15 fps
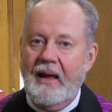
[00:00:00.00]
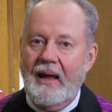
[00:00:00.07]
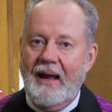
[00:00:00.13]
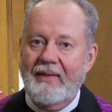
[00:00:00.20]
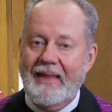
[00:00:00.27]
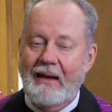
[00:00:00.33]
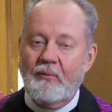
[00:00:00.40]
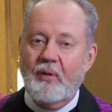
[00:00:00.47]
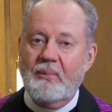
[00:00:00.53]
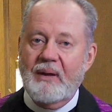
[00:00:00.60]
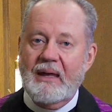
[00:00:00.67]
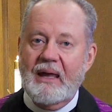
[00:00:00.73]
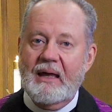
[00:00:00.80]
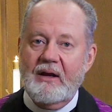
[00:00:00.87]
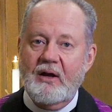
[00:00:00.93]
And that will
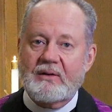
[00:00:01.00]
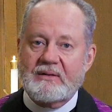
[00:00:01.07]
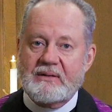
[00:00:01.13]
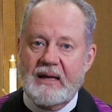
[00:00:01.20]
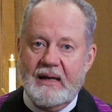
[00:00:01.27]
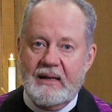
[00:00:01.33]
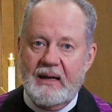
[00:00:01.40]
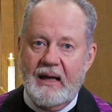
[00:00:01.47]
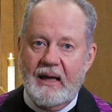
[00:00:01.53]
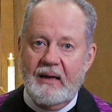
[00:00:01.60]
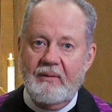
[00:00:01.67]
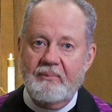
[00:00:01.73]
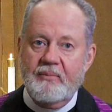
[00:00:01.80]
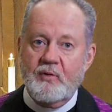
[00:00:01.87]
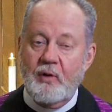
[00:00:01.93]
begin on
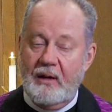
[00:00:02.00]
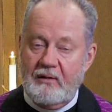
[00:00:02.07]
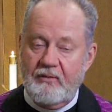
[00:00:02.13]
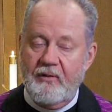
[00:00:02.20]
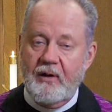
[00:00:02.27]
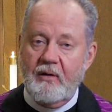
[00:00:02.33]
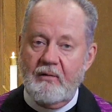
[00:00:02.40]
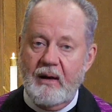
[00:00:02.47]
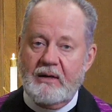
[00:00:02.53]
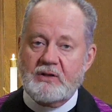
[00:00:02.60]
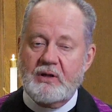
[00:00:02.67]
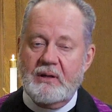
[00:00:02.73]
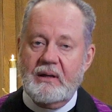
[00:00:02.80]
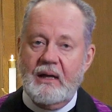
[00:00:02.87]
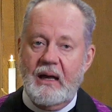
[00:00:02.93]
Sunday, Transfiguration